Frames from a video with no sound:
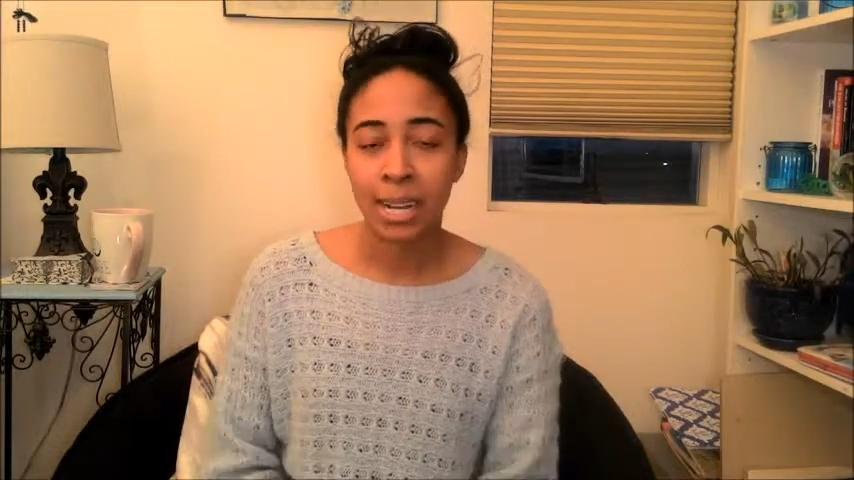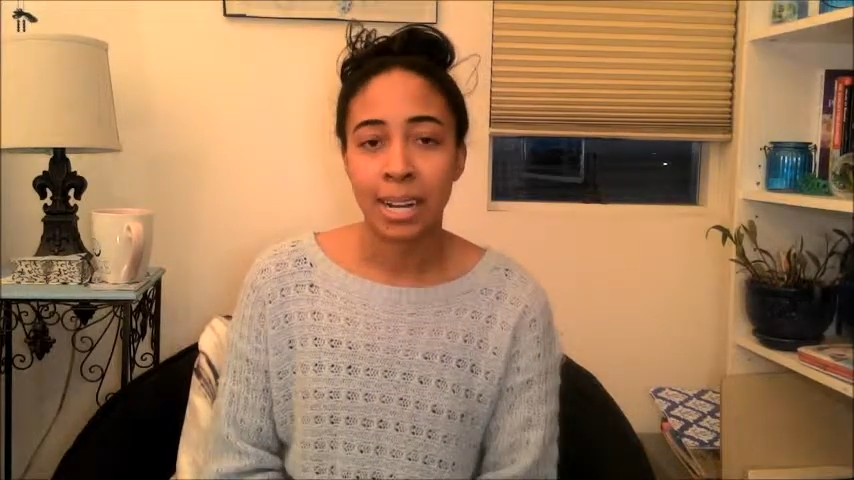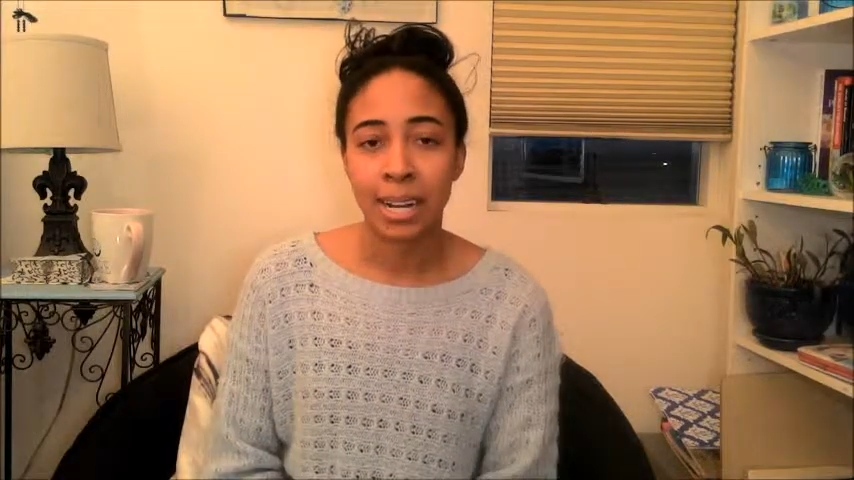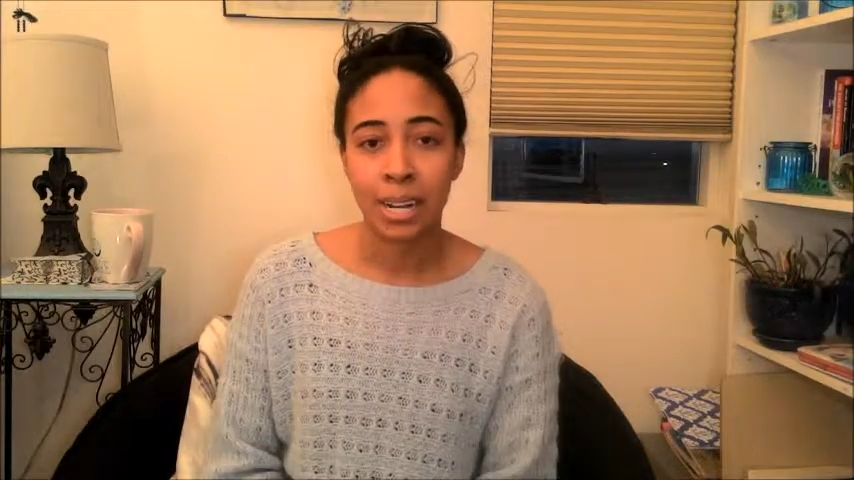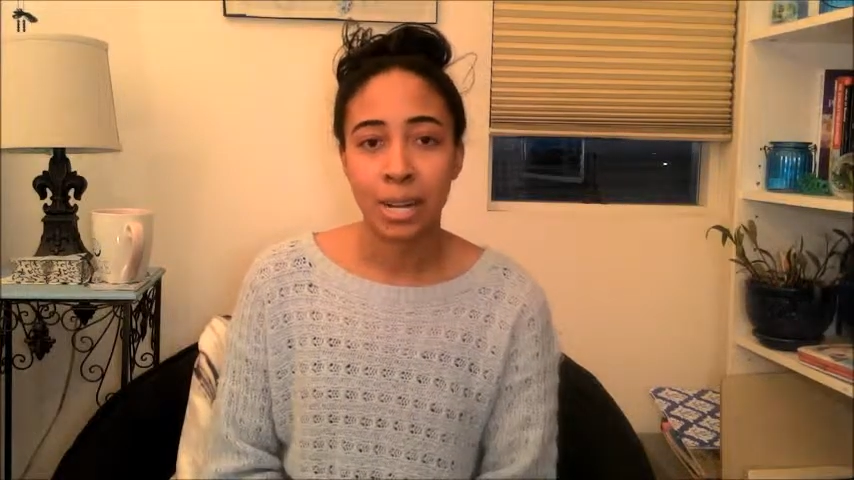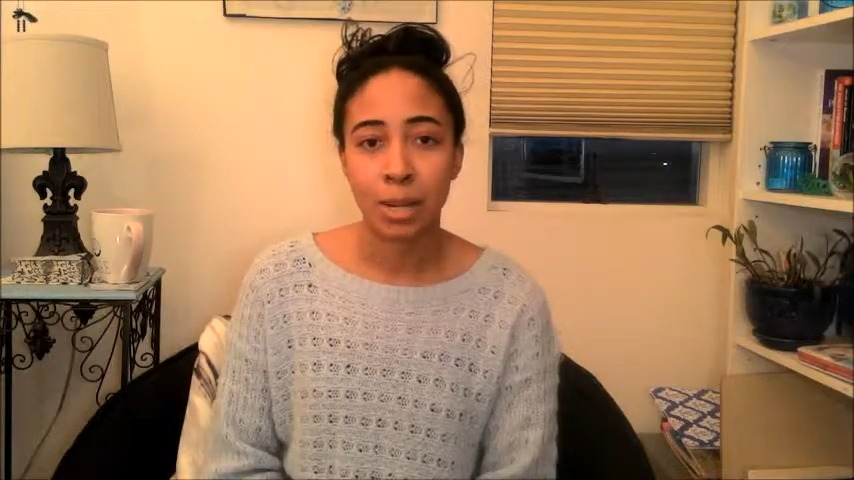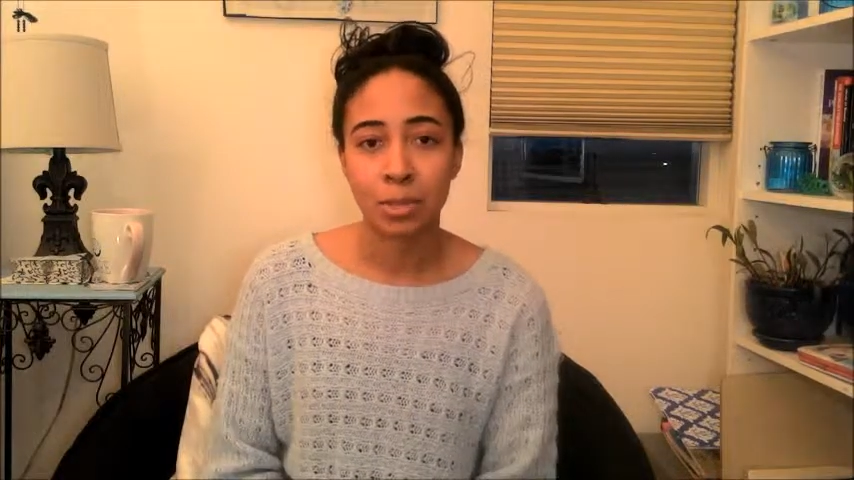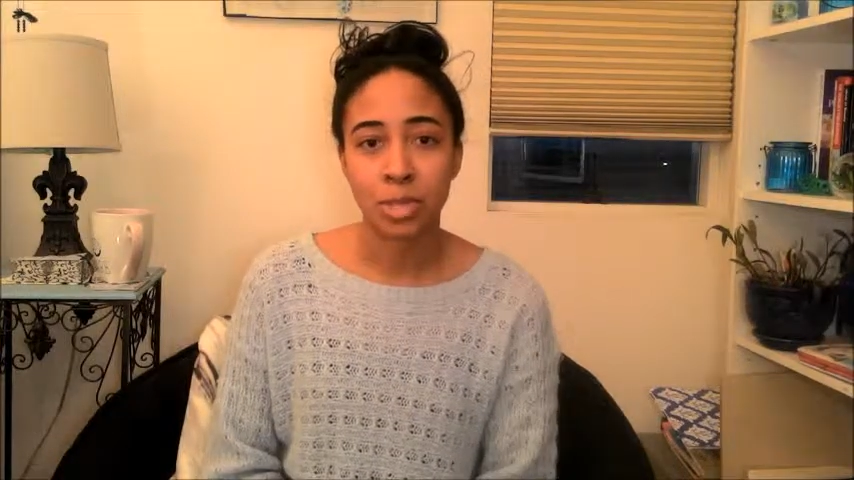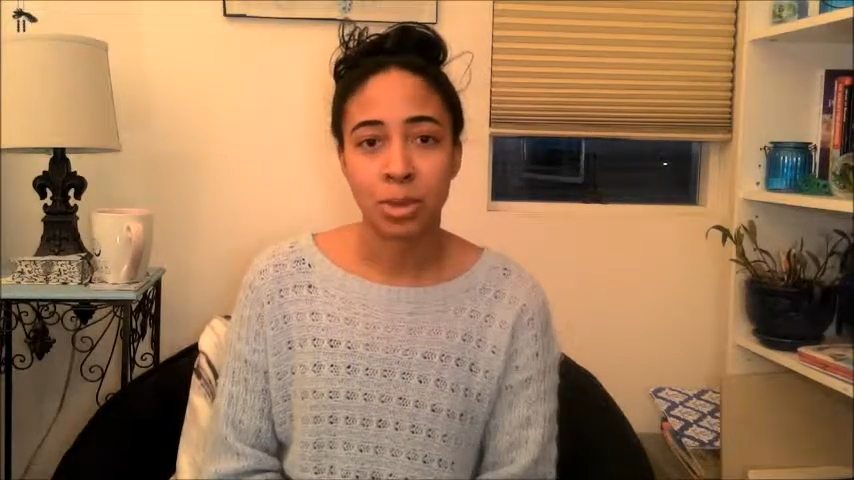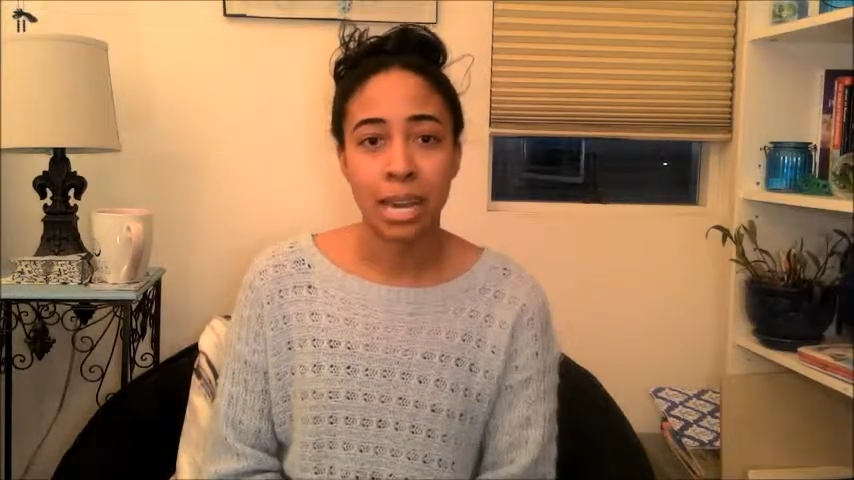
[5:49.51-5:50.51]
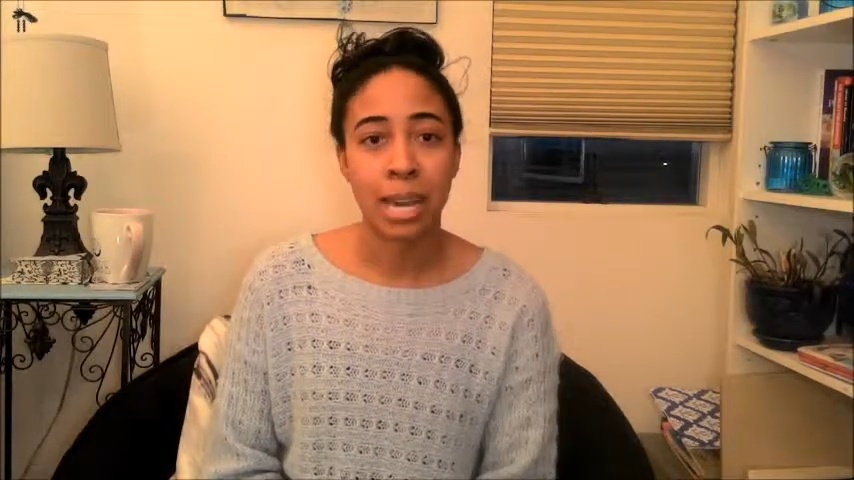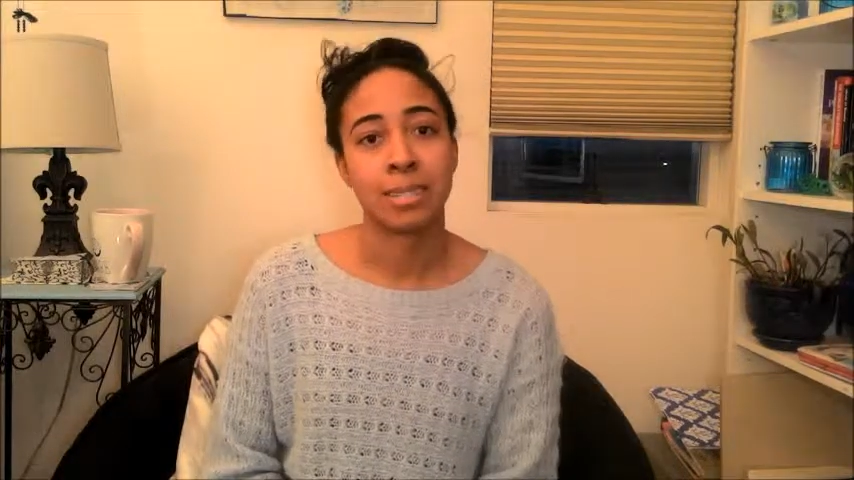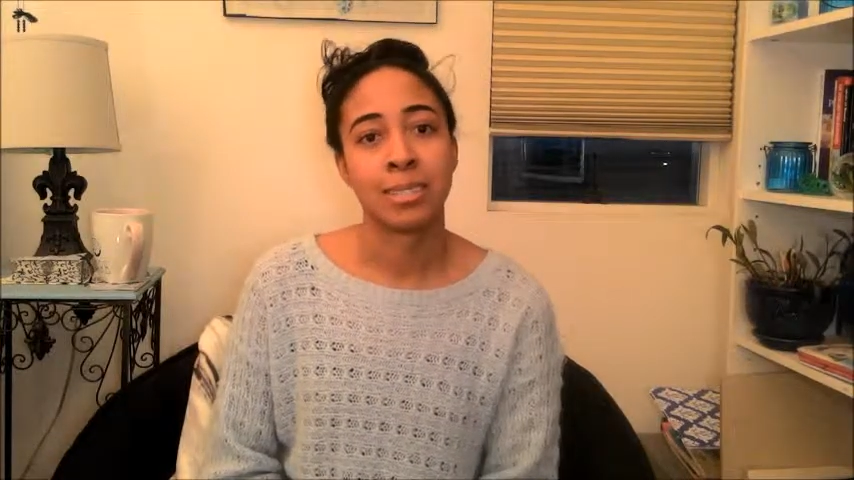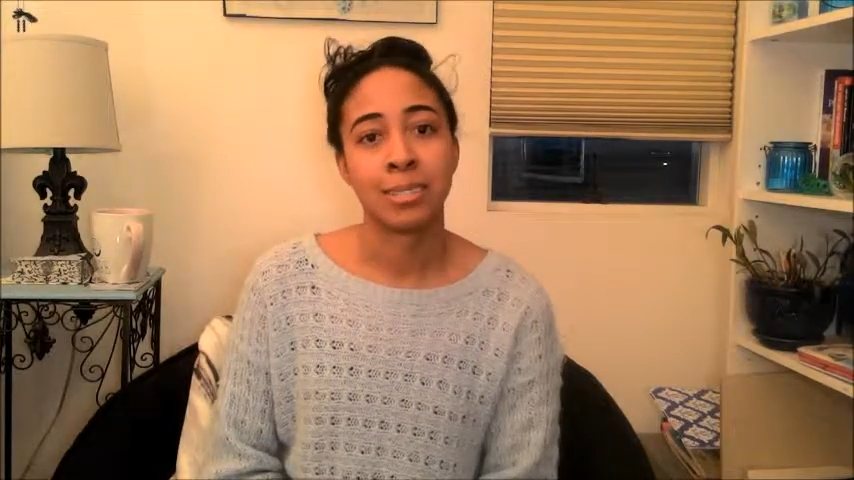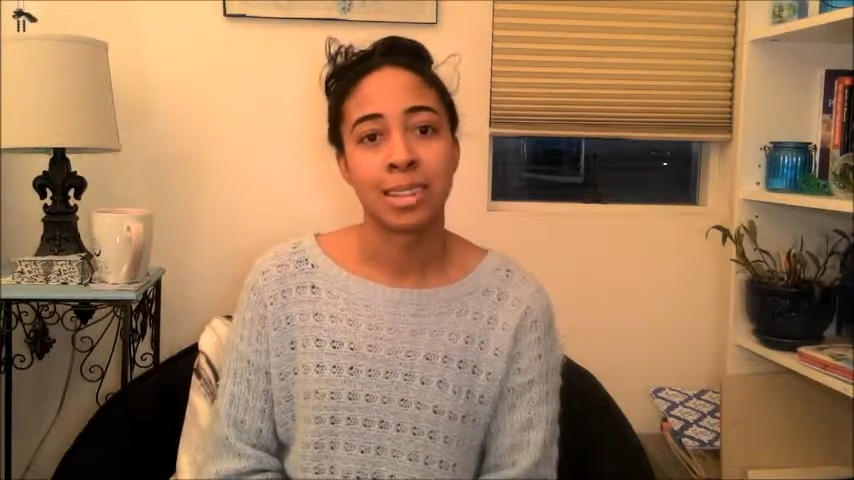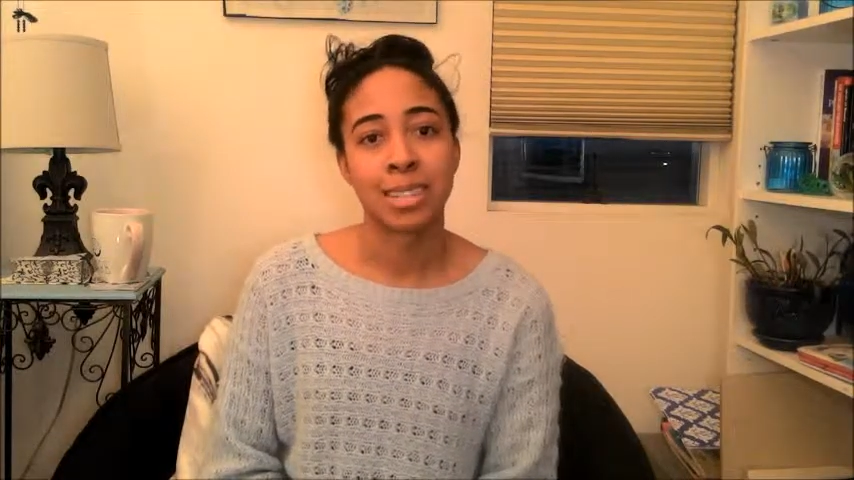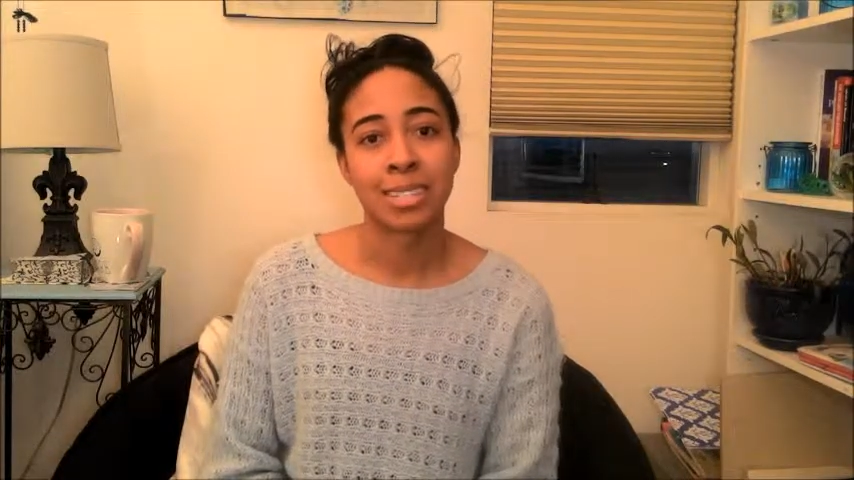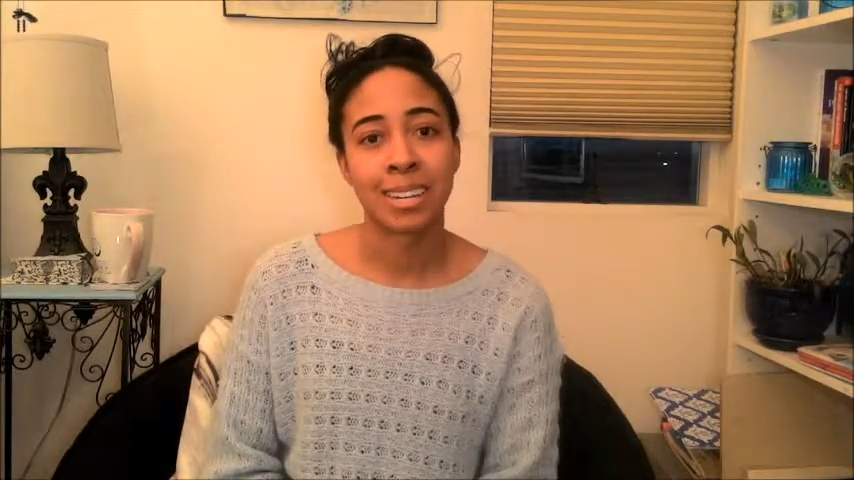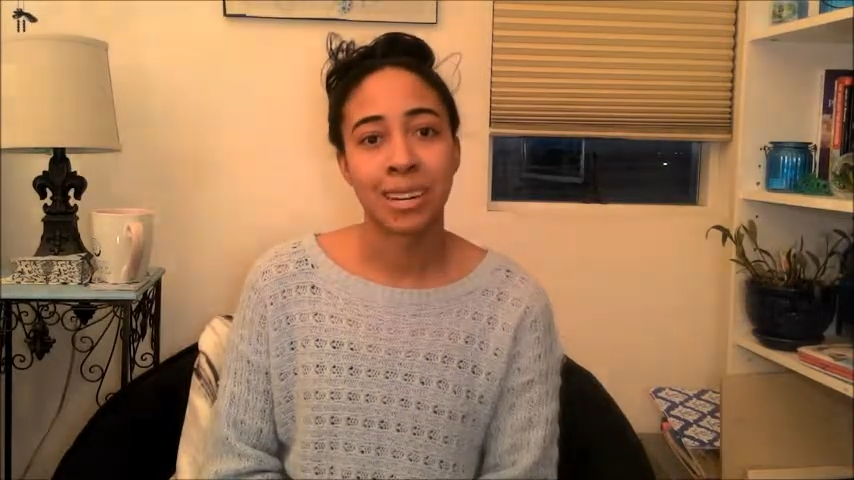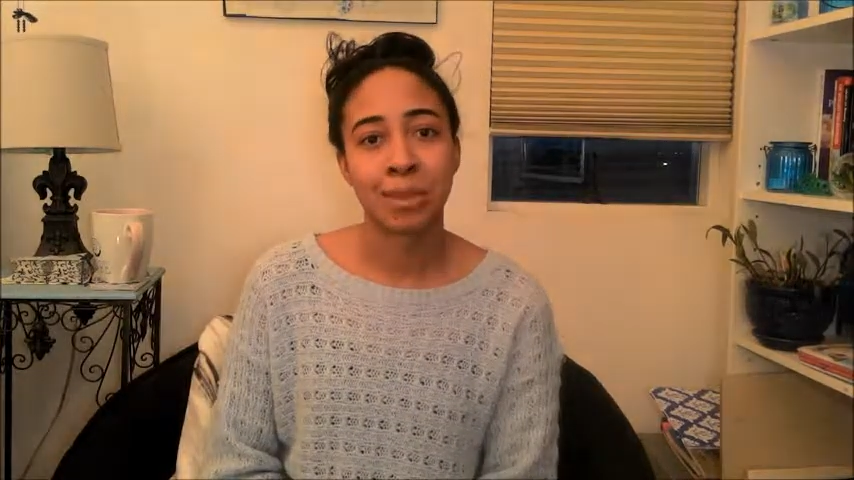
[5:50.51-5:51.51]
So yeah, see you next
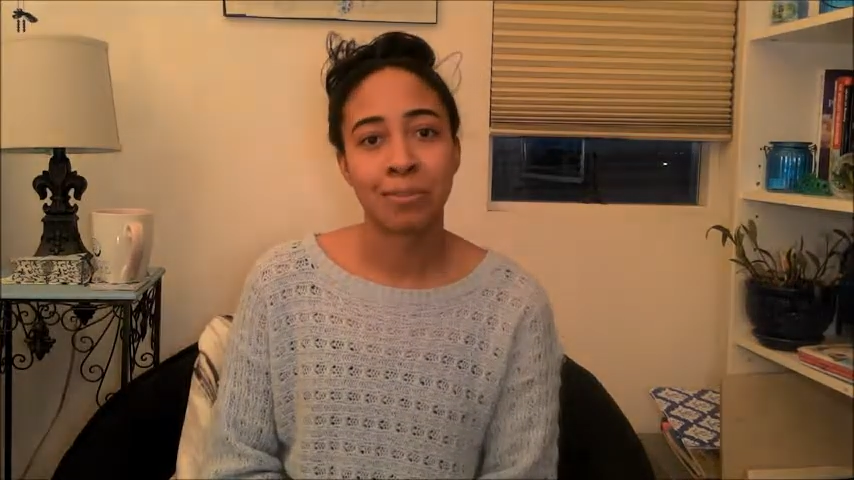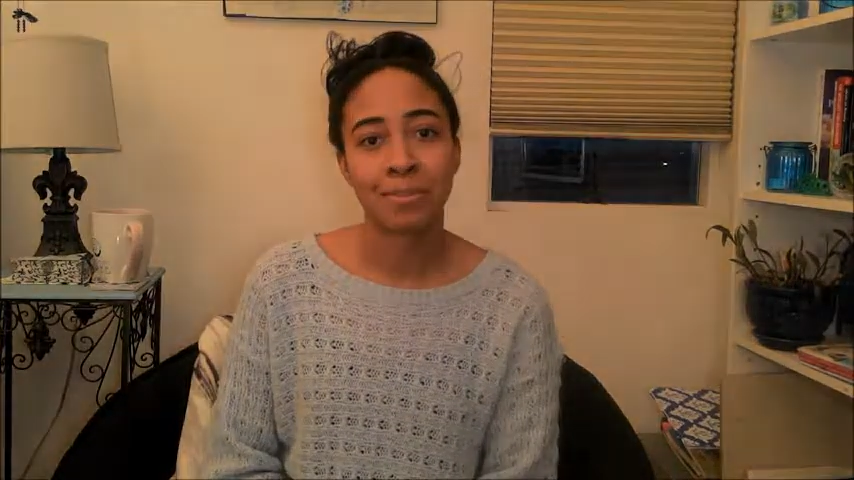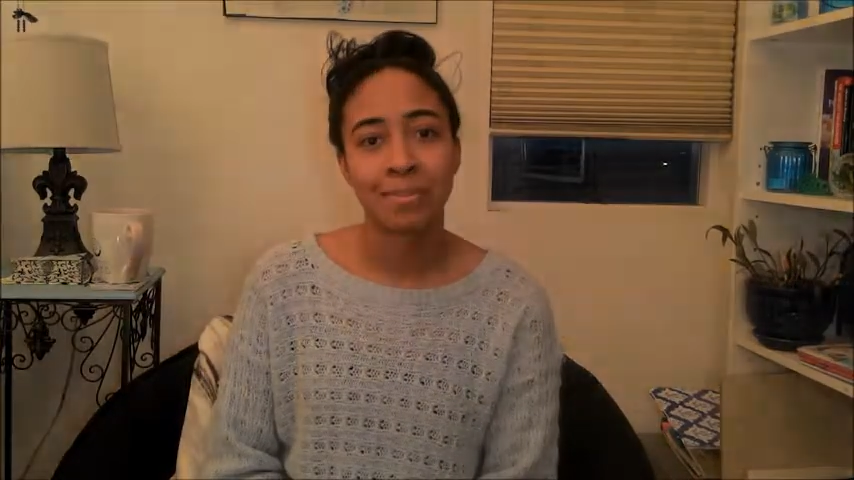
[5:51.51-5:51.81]
time.